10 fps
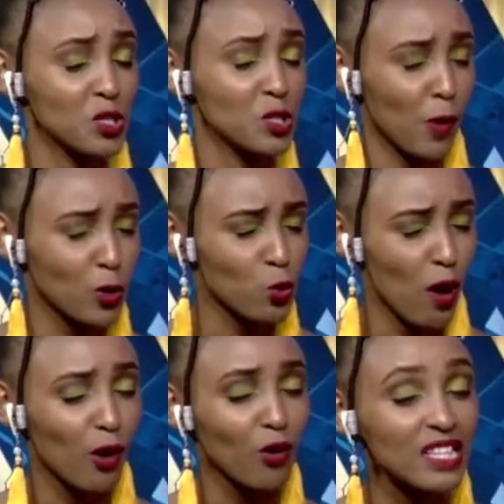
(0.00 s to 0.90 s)
spouse
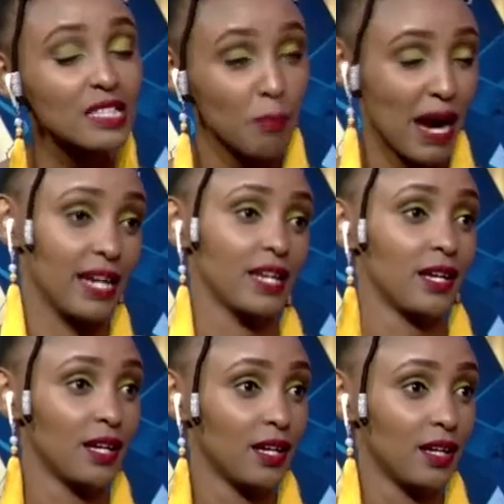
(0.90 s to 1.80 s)
wako, it's bad.
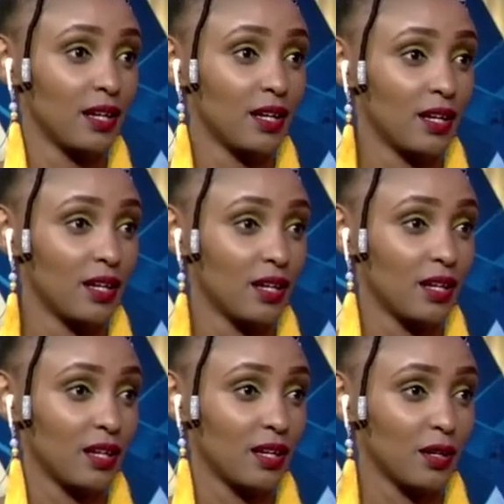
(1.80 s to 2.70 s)
It is
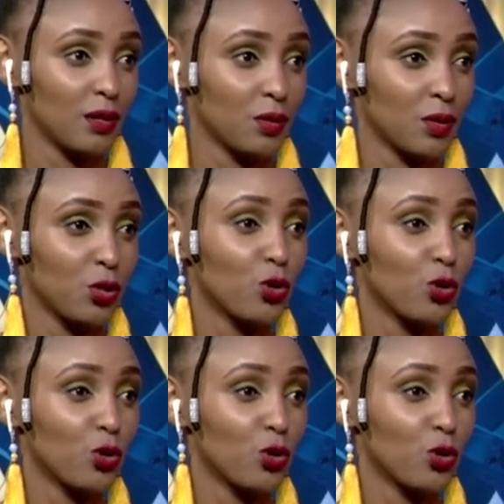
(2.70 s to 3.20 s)
bad. I'm not able